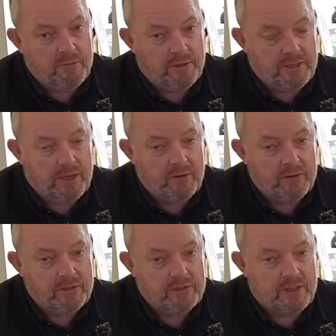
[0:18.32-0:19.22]
in my
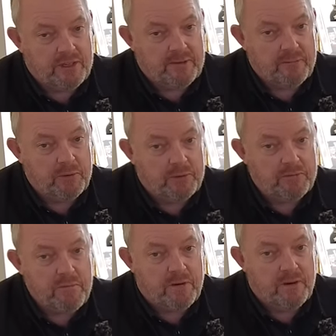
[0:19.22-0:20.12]
garage uh, building
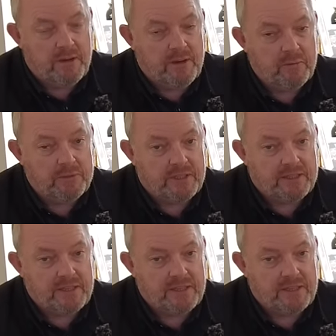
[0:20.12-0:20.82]
my Armortek